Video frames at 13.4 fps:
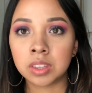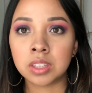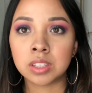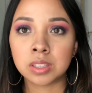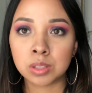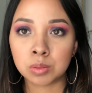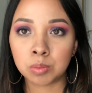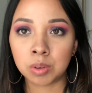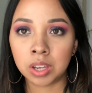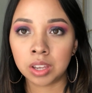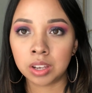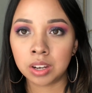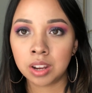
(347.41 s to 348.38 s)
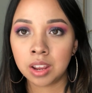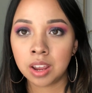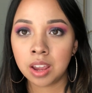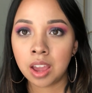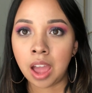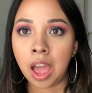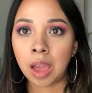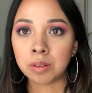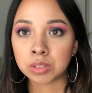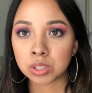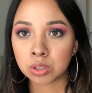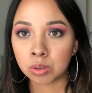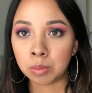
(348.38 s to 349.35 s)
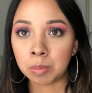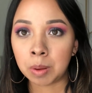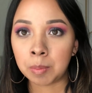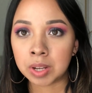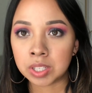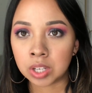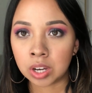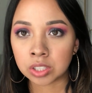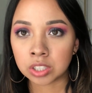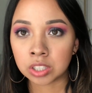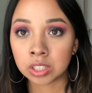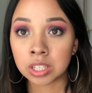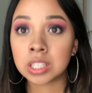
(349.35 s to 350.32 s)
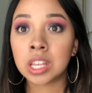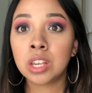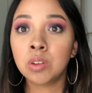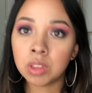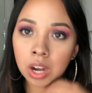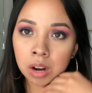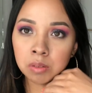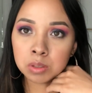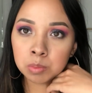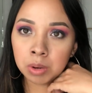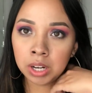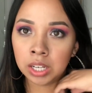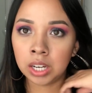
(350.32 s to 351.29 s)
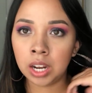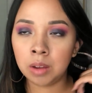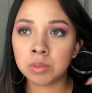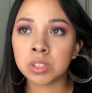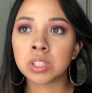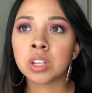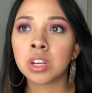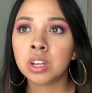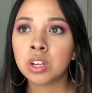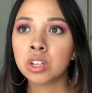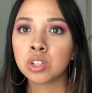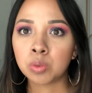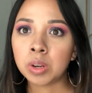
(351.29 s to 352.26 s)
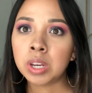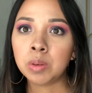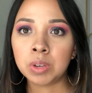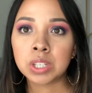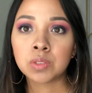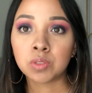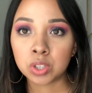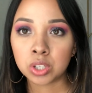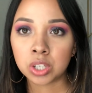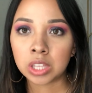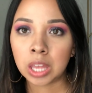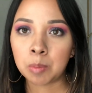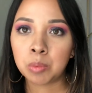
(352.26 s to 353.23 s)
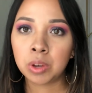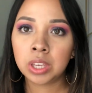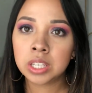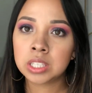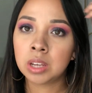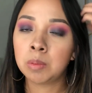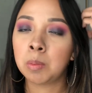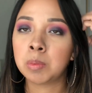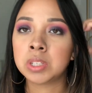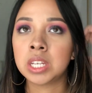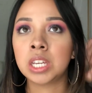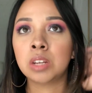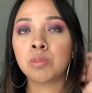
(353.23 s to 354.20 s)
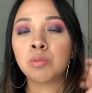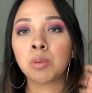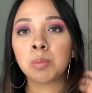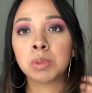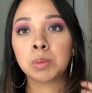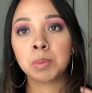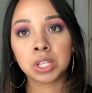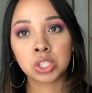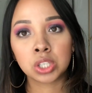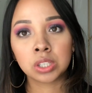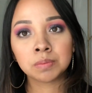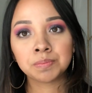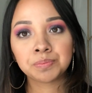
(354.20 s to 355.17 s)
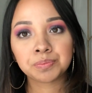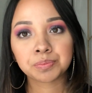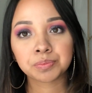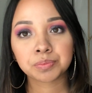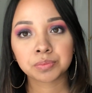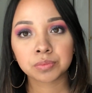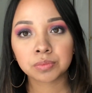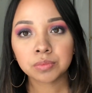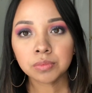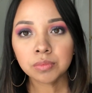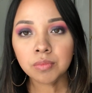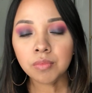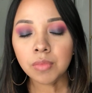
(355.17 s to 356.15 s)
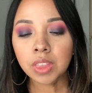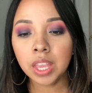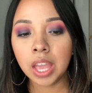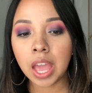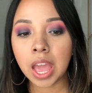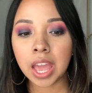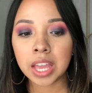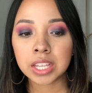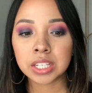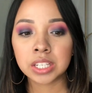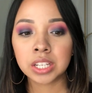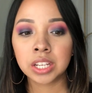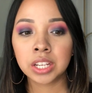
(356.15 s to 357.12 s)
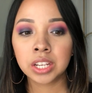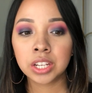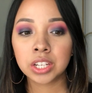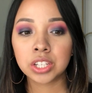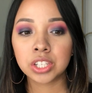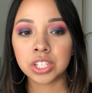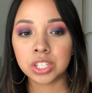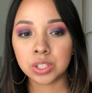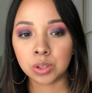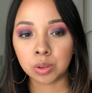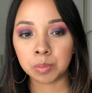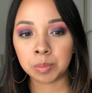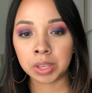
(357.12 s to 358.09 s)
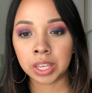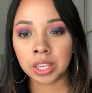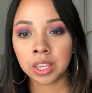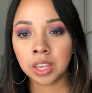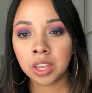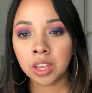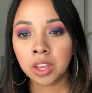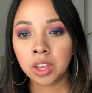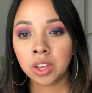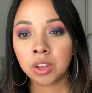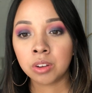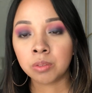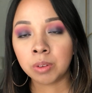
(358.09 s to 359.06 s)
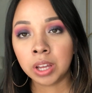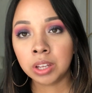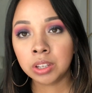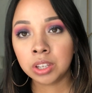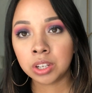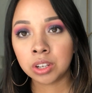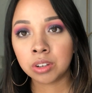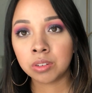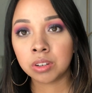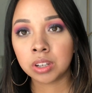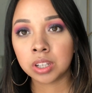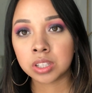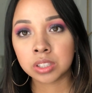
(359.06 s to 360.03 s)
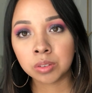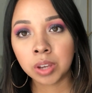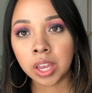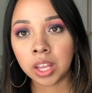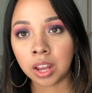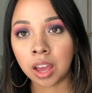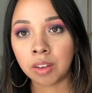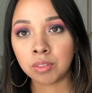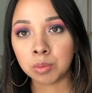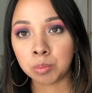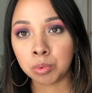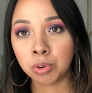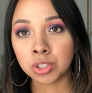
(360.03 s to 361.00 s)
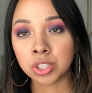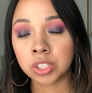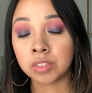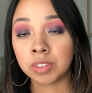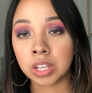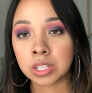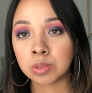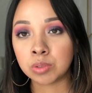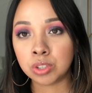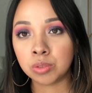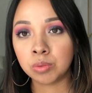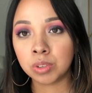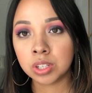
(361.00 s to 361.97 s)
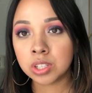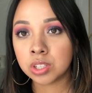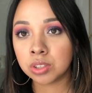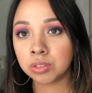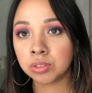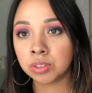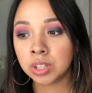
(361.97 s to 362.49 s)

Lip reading: This is what I was told by my doctor, because they knew that I was pregnant. I was 20 weeks for sure at that point, because I remember taking a 4-month picture. And she told me, well, it's okay to have an abortion if that's what you want to do,